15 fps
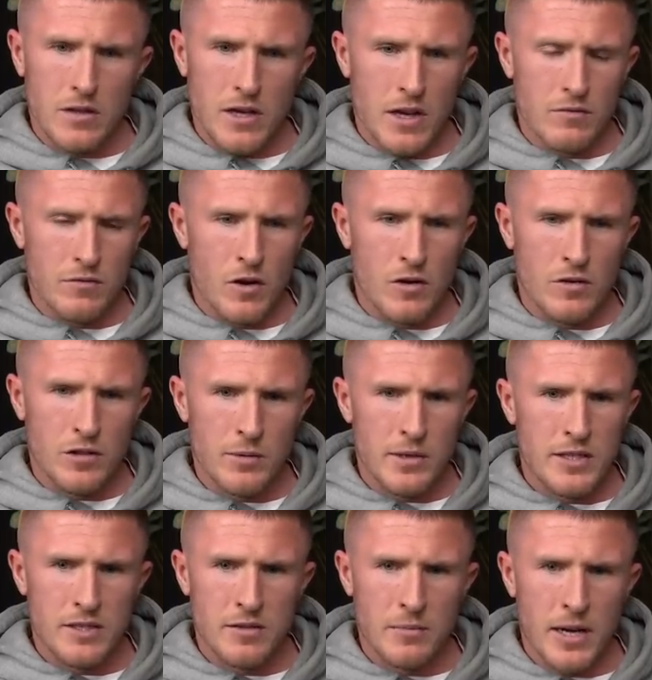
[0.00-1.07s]
Nothing
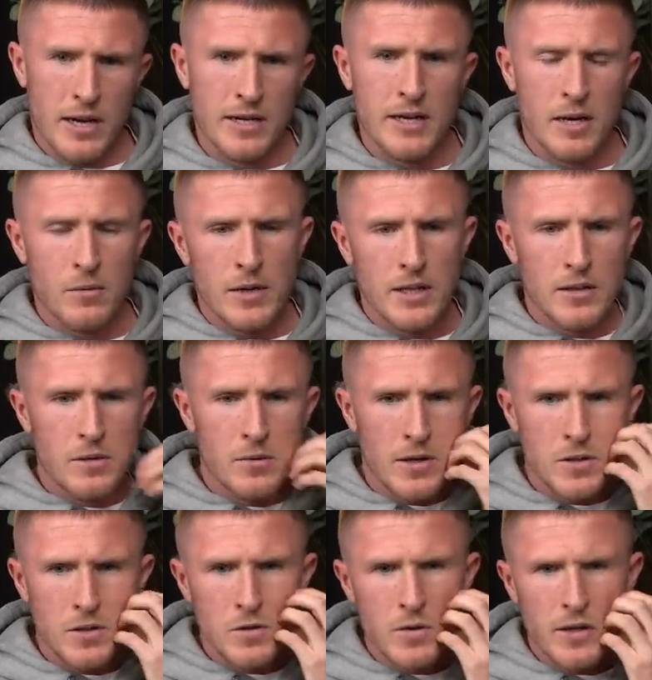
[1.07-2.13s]
springs to mind now, lad. Who
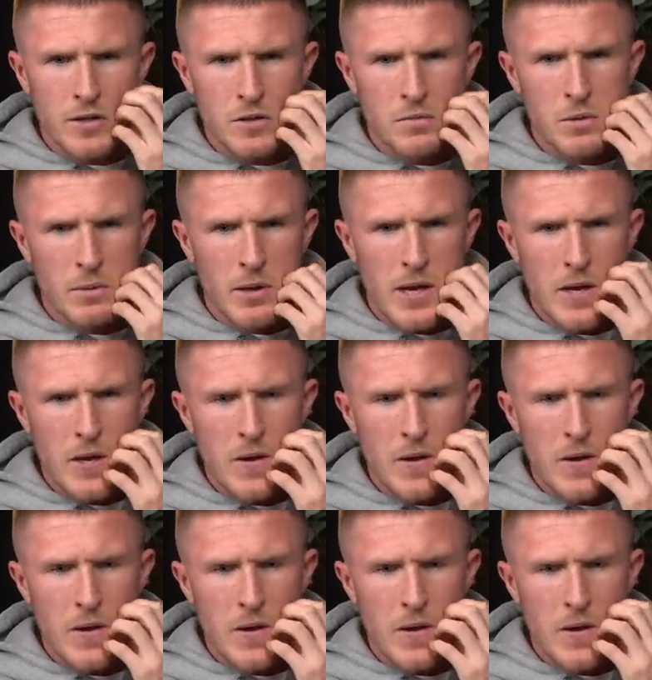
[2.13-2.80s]
else did we play?